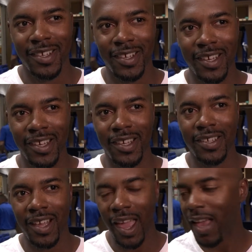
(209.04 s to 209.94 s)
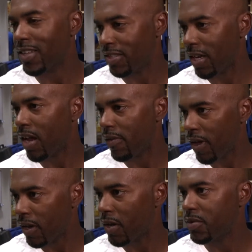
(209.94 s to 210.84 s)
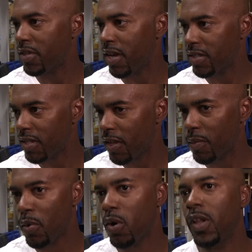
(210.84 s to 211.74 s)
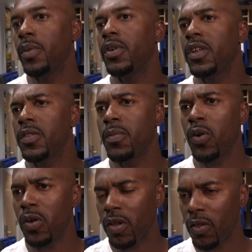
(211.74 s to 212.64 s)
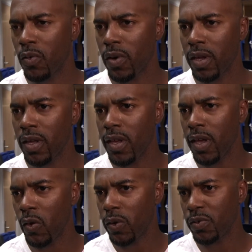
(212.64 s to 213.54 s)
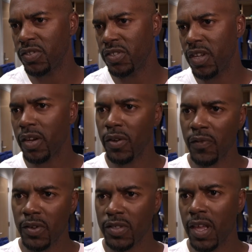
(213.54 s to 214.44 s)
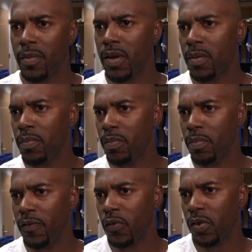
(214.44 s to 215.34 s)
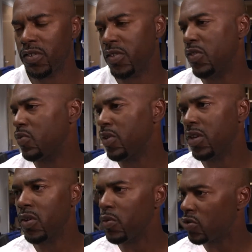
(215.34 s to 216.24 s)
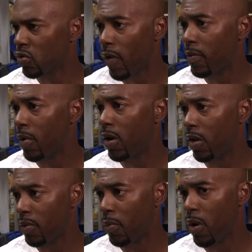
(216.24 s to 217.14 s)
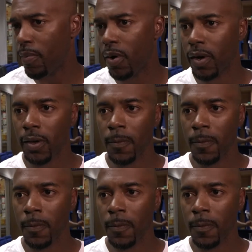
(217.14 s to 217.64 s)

he has a lot of that in him, standing inside the ball, able to hit the ball the other way. When he was younger and first came up before surgery, he was driving the ball out the ballpark.